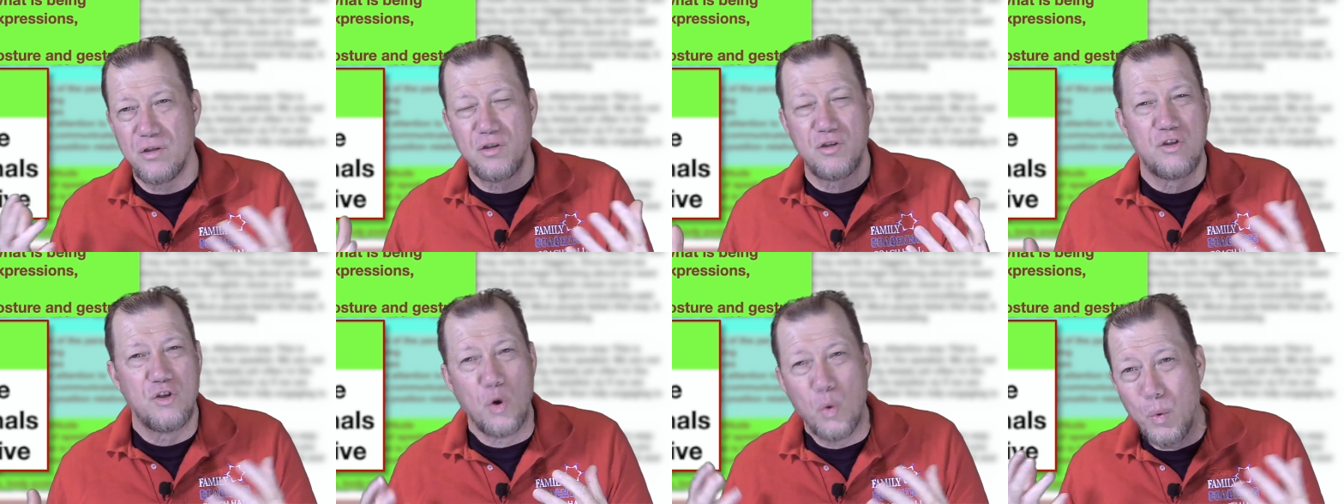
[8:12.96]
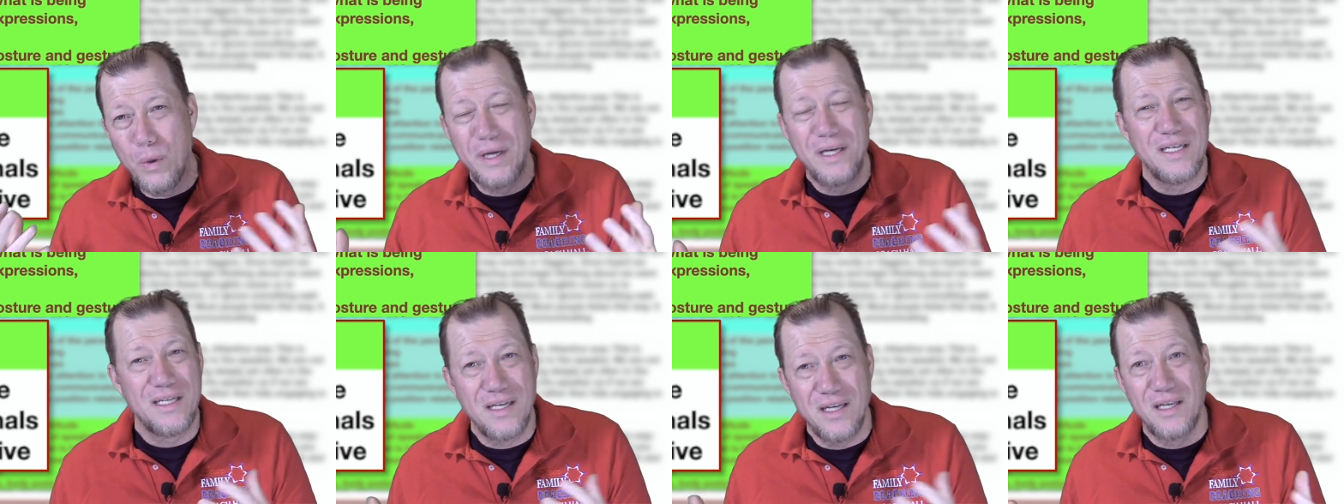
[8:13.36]

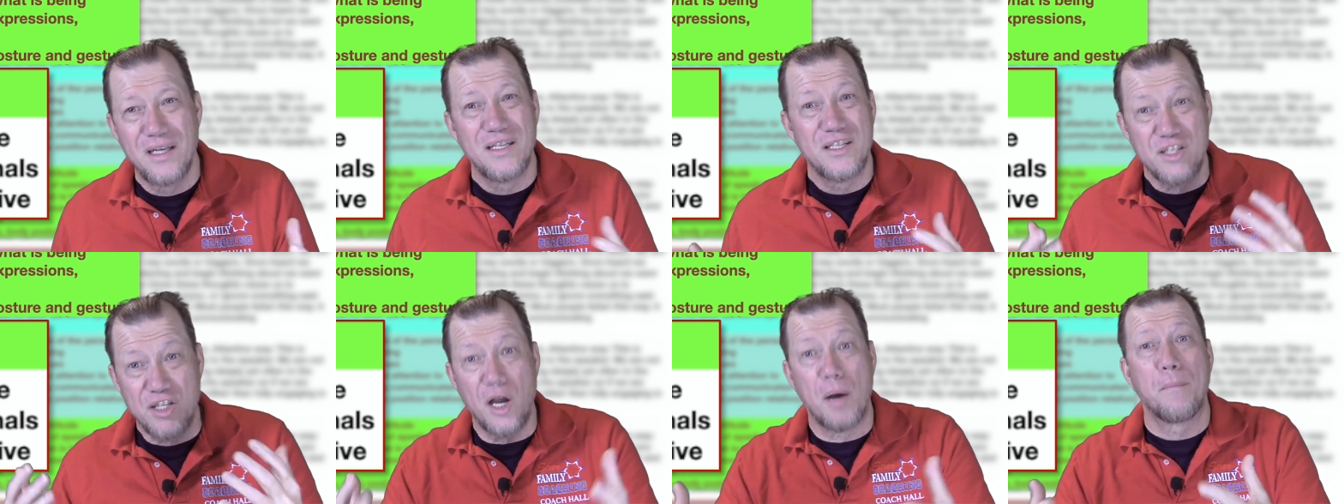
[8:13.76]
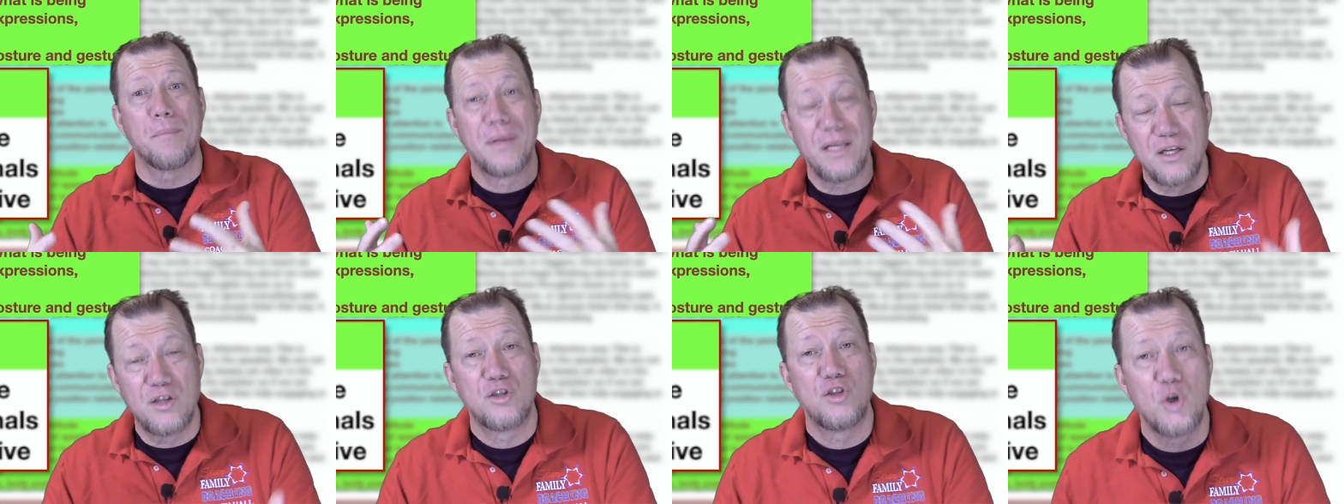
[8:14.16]
doing
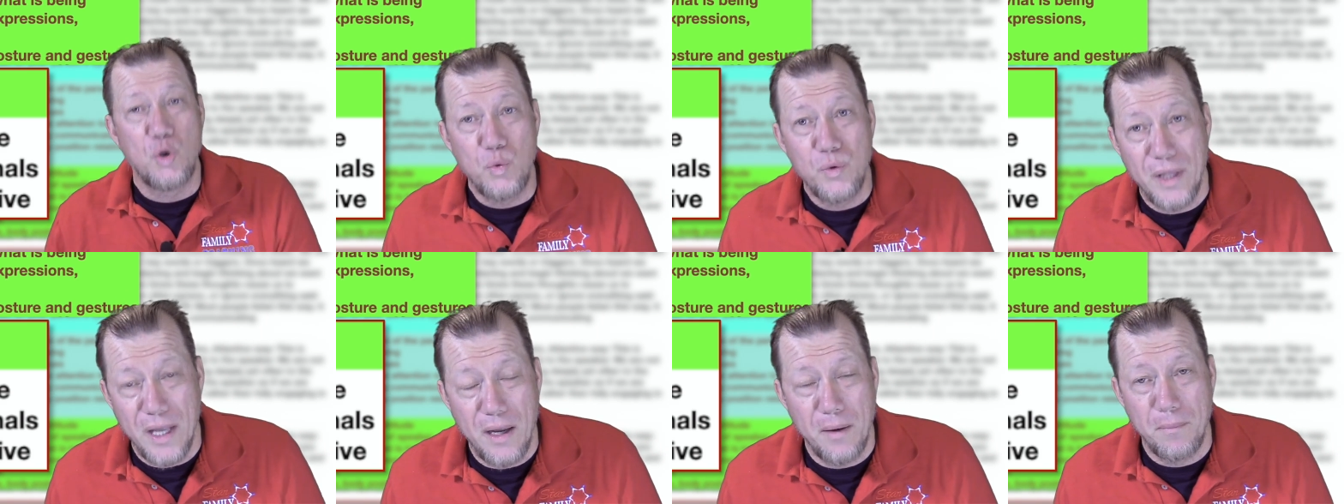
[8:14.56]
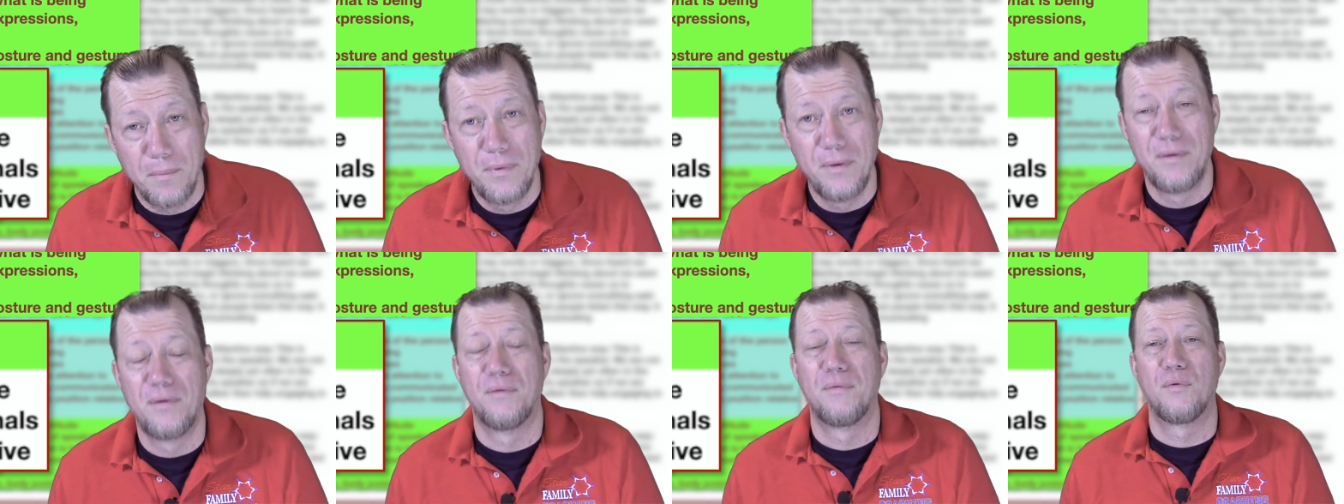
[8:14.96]
something to them,
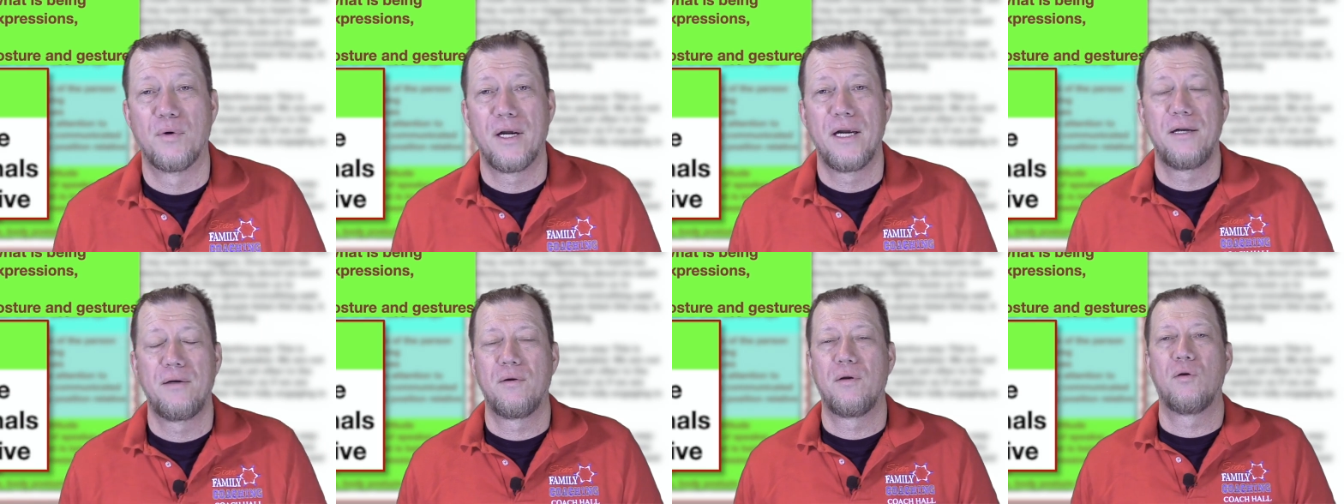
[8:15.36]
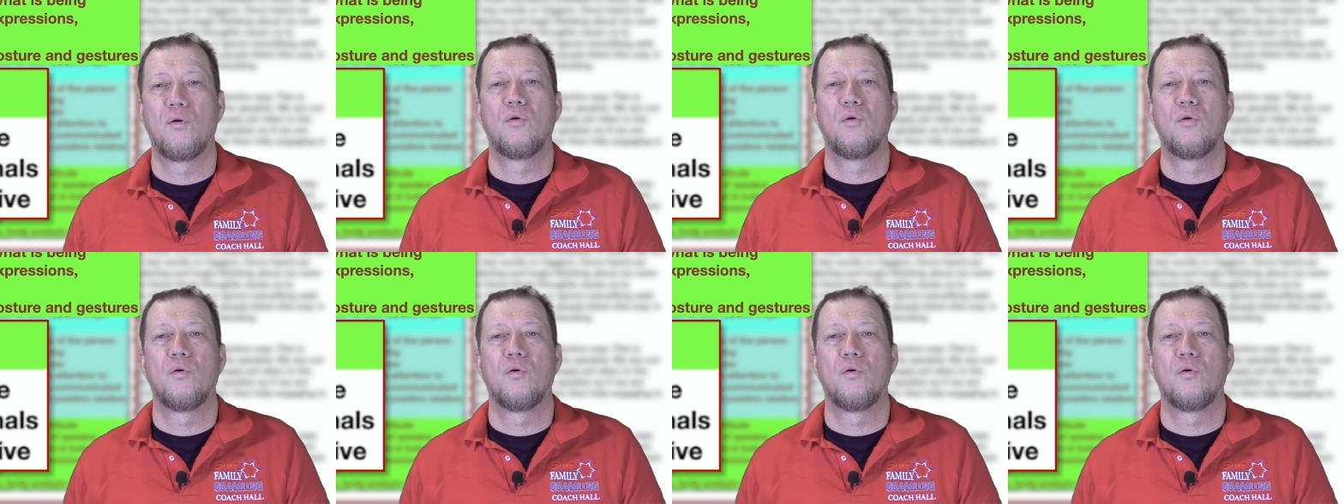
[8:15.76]
right?